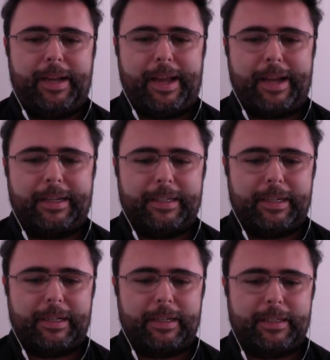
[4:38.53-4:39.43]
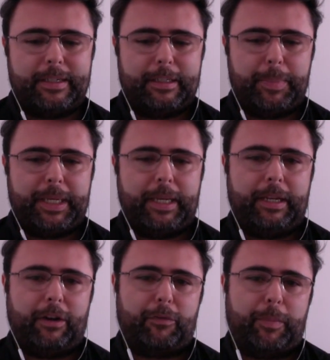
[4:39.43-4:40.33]
And since the
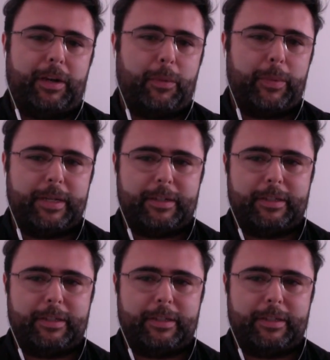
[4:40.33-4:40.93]
beginning of my career